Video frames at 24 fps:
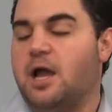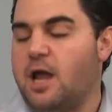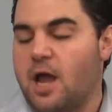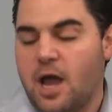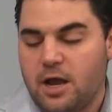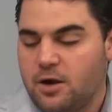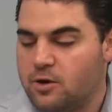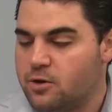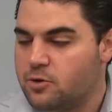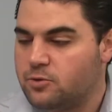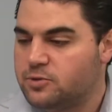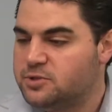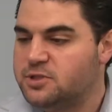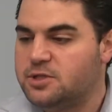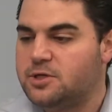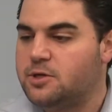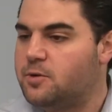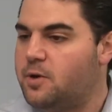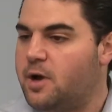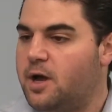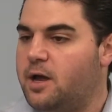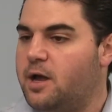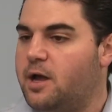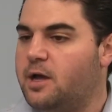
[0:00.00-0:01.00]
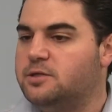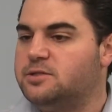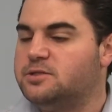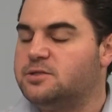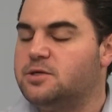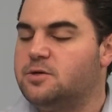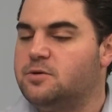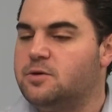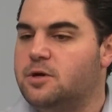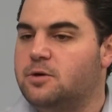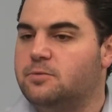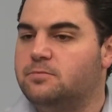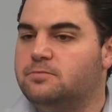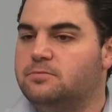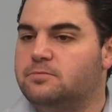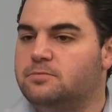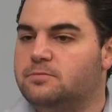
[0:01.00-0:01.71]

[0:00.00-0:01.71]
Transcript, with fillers: I don't know what to do. I just don't know.